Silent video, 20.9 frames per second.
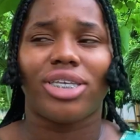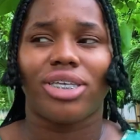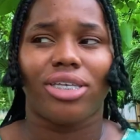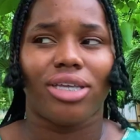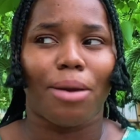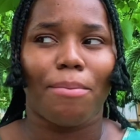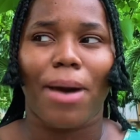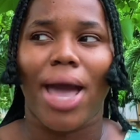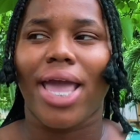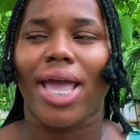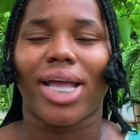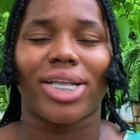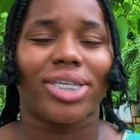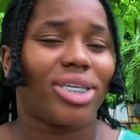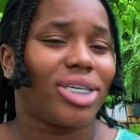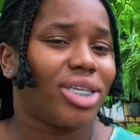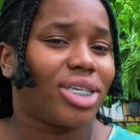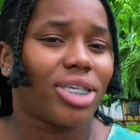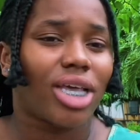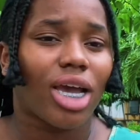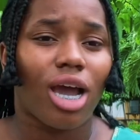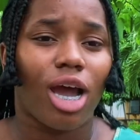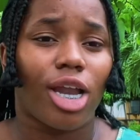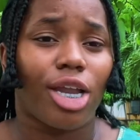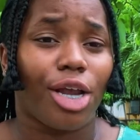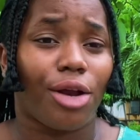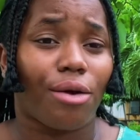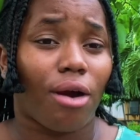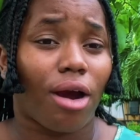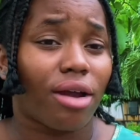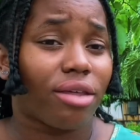you might get it in second
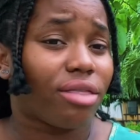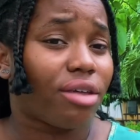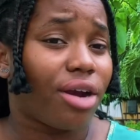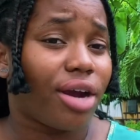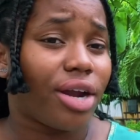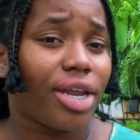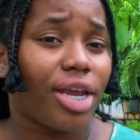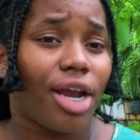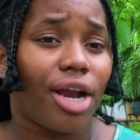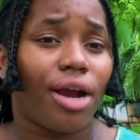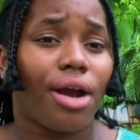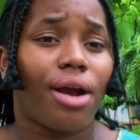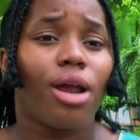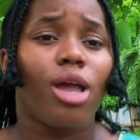year or third year.